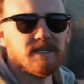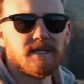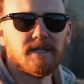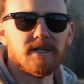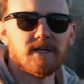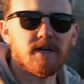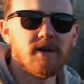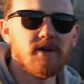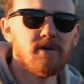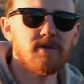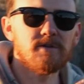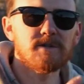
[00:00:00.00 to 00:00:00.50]
It
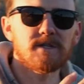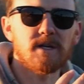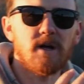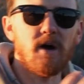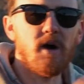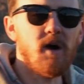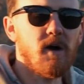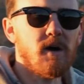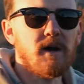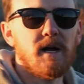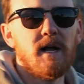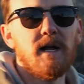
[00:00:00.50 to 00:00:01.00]
goes
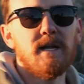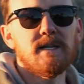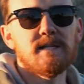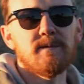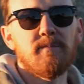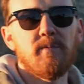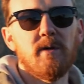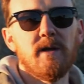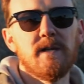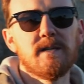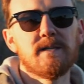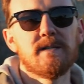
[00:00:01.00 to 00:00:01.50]
all kinds of
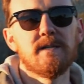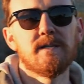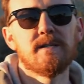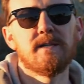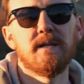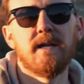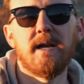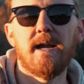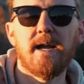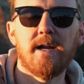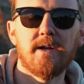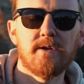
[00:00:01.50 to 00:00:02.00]
places.
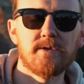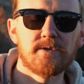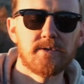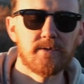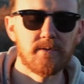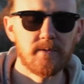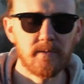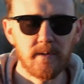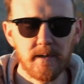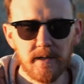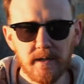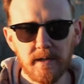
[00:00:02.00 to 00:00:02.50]
It handles
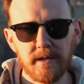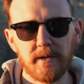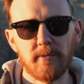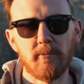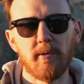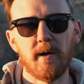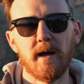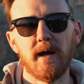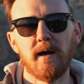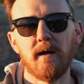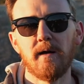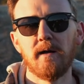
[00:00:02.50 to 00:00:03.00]
really
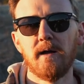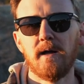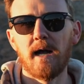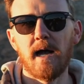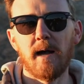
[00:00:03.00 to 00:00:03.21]
well.